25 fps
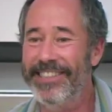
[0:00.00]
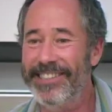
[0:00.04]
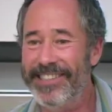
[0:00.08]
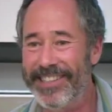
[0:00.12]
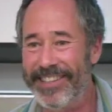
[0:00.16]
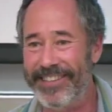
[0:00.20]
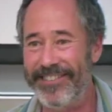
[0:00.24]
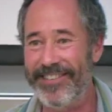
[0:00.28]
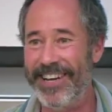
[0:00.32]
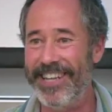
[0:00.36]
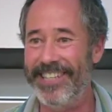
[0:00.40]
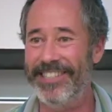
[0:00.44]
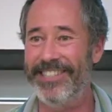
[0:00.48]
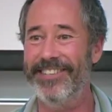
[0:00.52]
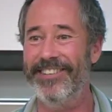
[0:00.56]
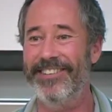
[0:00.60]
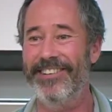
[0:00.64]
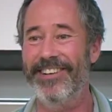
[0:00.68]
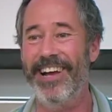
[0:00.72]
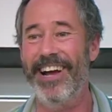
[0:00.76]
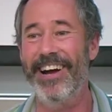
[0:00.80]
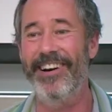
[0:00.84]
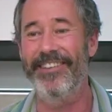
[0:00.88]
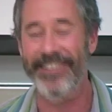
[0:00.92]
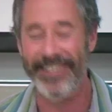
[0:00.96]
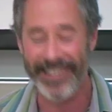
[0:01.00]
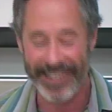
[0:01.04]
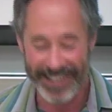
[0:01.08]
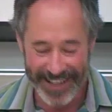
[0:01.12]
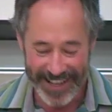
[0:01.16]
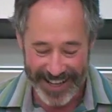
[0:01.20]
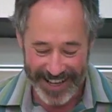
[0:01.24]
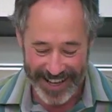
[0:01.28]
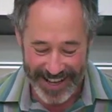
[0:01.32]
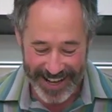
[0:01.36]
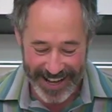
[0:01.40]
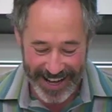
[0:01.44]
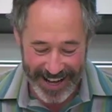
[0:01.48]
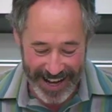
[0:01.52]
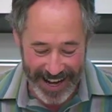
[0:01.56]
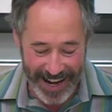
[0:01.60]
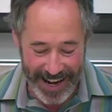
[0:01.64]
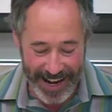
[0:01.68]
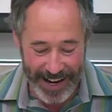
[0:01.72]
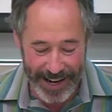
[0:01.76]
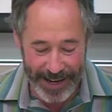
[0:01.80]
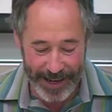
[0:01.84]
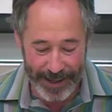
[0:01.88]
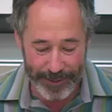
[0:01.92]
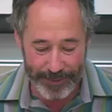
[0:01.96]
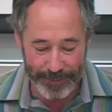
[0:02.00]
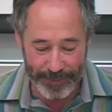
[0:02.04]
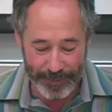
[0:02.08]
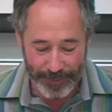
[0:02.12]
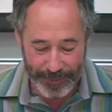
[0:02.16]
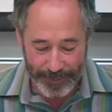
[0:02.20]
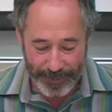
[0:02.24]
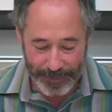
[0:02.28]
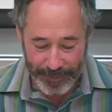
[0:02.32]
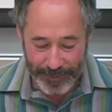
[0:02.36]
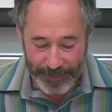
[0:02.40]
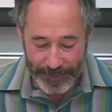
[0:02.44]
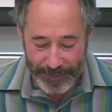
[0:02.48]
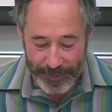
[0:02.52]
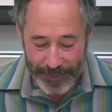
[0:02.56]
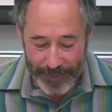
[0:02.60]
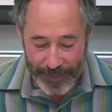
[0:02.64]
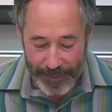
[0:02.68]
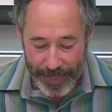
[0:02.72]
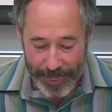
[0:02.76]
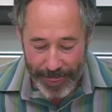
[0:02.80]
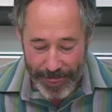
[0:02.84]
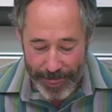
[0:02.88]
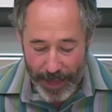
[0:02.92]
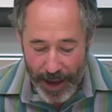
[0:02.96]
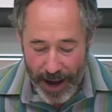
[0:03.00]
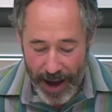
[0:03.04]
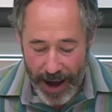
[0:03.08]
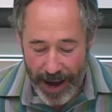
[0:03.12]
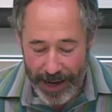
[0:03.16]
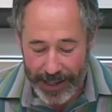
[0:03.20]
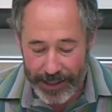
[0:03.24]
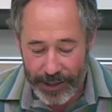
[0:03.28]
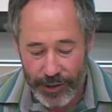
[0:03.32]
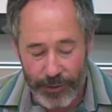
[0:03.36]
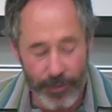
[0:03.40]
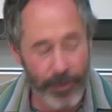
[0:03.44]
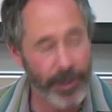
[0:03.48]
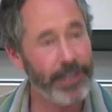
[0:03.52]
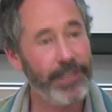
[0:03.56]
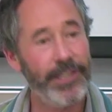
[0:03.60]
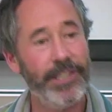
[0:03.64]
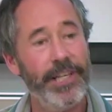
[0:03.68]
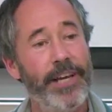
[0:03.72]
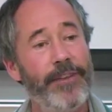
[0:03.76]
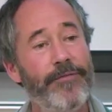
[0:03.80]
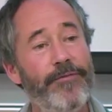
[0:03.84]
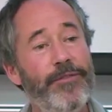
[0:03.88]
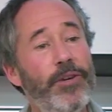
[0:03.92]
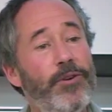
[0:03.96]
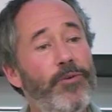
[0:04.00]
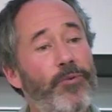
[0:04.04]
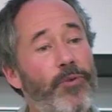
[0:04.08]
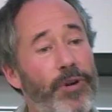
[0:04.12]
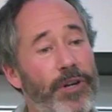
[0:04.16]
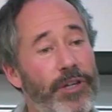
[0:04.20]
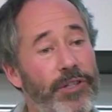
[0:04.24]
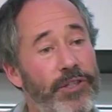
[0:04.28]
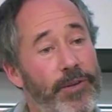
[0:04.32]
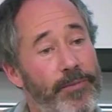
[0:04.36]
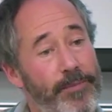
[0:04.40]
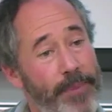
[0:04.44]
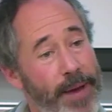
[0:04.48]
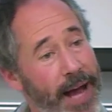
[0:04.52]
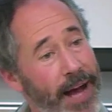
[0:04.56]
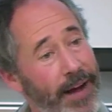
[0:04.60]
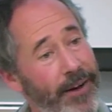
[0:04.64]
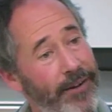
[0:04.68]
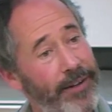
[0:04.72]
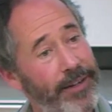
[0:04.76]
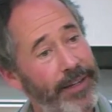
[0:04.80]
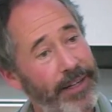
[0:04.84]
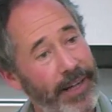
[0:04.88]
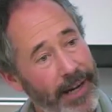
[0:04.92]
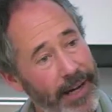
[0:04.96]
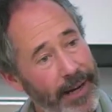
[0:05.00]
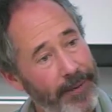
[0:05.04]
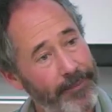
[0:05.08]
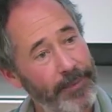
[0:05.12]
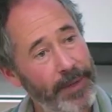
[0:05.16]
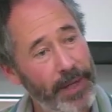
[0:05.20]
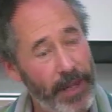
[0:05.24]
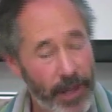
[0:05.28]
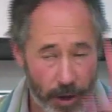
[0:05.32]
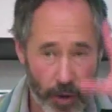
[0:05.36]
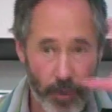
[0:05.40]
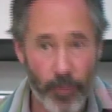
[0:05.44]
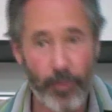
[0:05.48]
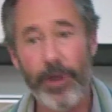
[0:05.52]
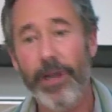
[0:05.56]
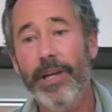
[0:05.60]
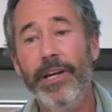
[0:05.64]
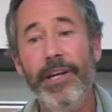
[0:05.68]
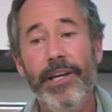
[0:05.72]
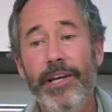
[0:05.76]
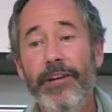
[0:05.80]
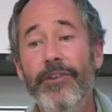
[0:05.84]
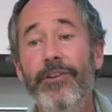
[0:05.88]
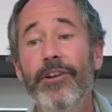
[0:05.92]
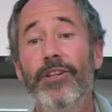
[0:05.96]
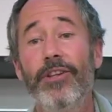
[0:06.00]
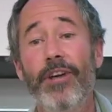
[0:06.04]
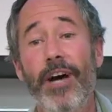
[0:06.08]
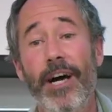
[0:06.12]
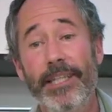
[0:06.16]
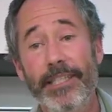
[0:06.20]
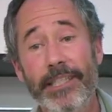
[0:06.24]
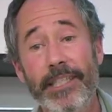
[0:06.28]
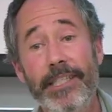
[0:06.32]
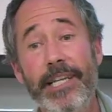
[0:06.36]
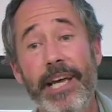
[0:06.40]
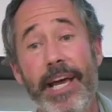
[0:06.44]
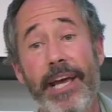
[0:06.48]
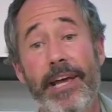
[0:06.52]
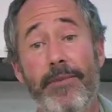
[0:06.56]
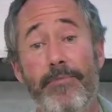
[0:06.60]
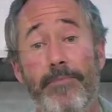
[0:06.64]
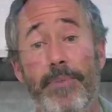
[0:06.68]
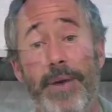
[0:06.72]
This is a great turnout. I just want to say a few words about, we're going to hear a lot today